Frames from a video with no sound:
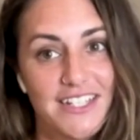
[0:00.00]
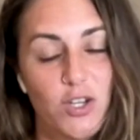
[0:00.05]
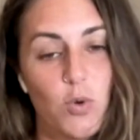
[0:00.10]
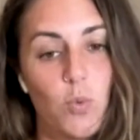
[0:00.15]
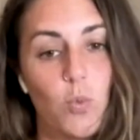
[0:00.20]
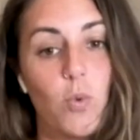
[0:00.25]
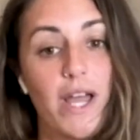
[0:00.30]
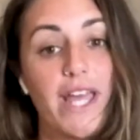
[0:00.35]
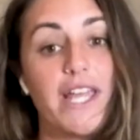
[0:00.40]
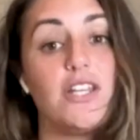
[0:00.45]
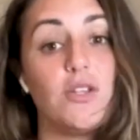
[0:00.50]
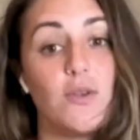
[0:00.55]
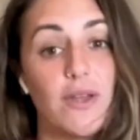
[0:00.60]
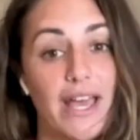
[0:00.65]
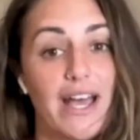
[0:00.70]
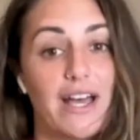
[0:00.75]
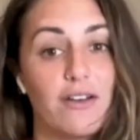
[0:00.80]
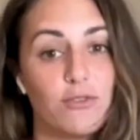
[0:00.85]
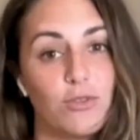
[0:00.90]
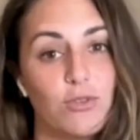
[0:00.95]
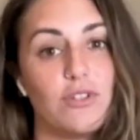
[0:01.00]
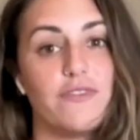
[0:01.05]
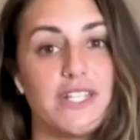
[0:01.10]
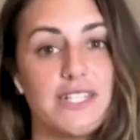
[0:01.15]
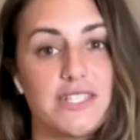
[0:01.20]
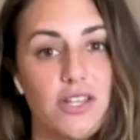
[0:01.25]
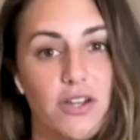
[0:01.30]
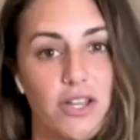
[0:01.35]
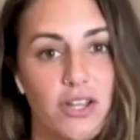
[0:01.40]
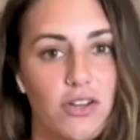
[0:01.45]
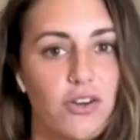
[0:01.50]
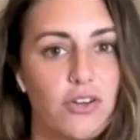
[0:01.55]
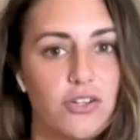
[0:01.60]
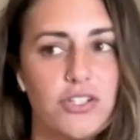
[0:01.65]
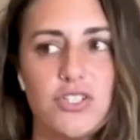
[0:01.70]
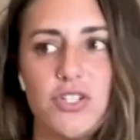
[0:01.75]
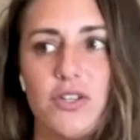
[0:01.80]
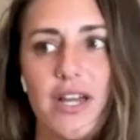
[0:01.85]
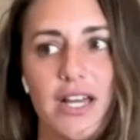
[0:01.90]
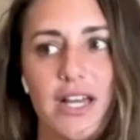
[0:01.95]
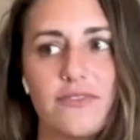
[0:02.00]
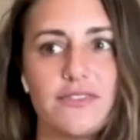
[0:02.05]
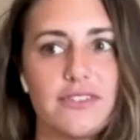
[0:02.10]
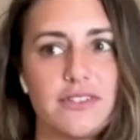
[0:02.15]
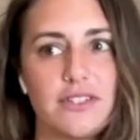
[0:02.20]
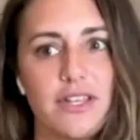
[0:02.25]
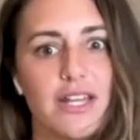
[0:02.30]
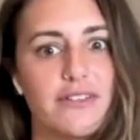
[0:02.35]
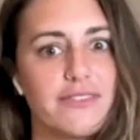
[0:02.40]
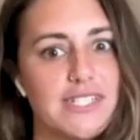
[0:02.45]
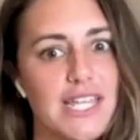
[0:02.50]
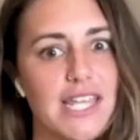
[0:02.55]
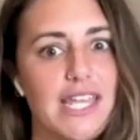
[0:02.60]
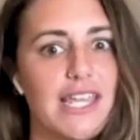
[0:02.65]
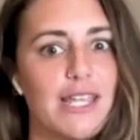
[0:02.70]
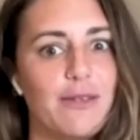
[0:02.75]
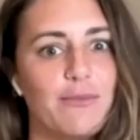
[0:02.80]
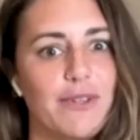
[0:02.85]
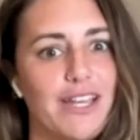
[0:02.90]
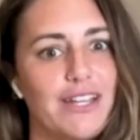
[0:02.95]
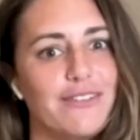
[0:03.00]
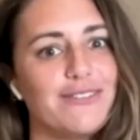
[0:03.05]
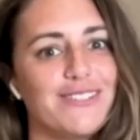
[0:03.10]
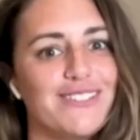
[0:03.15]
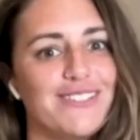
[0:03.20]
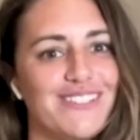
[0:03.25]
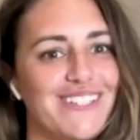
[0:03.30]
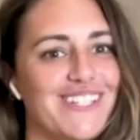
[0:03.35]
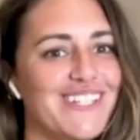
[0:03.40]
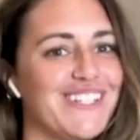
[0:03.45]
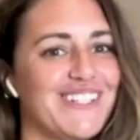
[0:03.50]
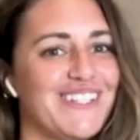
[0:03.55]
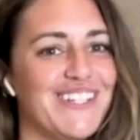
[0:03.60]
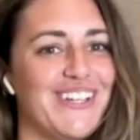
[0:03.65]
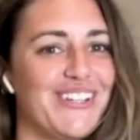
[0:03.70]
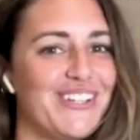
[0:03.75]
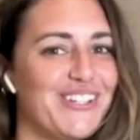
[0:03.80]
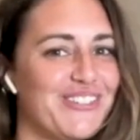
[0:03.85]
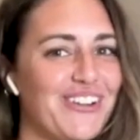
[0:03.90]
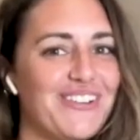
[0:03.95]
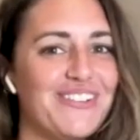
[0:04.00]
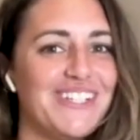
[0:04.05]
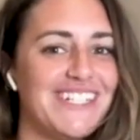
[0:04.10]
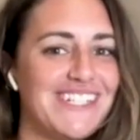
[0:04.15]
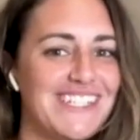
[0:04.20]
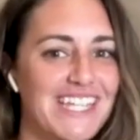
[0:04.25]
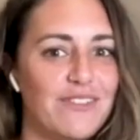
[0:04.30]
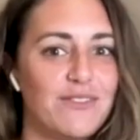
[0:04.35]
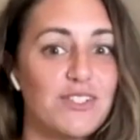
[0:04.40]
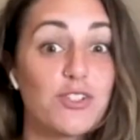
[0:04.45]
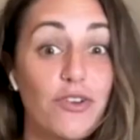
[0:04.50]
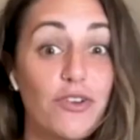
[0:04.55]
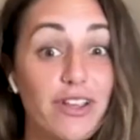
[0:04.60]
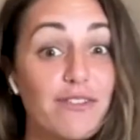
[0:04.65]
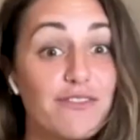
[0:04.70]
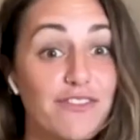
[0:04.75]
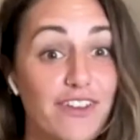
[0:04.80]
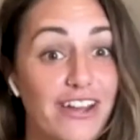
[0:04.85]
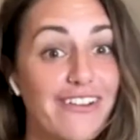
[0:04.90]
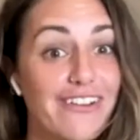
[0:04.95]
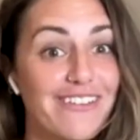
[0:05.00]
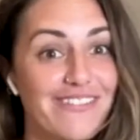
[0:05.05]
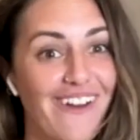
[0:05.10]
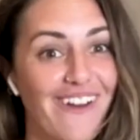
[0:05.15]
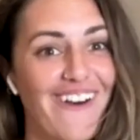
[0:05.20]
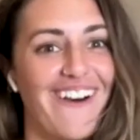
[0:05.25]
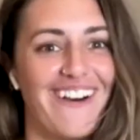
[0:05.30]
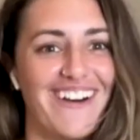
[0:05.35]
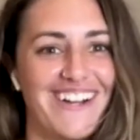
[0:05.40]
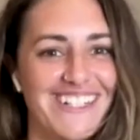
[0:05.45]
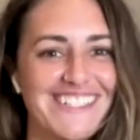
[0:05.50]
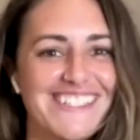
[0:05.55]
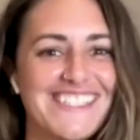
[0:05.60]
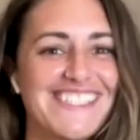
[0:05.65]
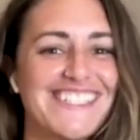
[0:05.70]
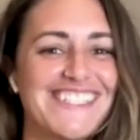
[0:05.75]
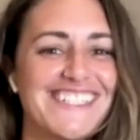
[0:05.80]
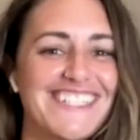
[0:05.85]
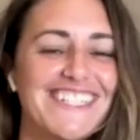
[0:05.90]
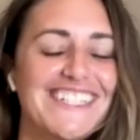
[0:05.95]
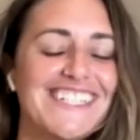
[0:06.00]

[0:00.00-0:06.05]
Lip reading: when you have all of this going on? Because you have a team, you have a growing team. It's growing very fast.